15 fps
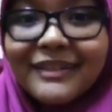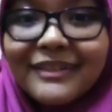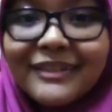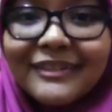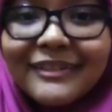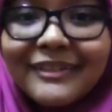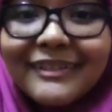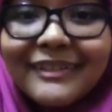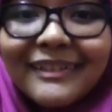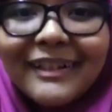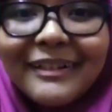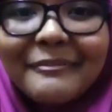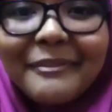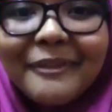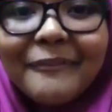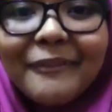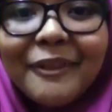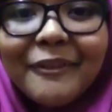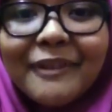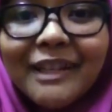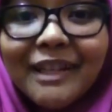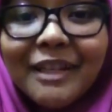
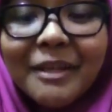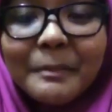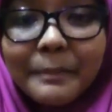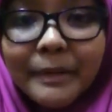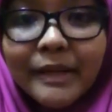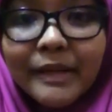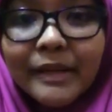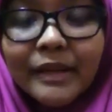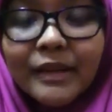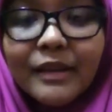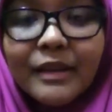We work in pair.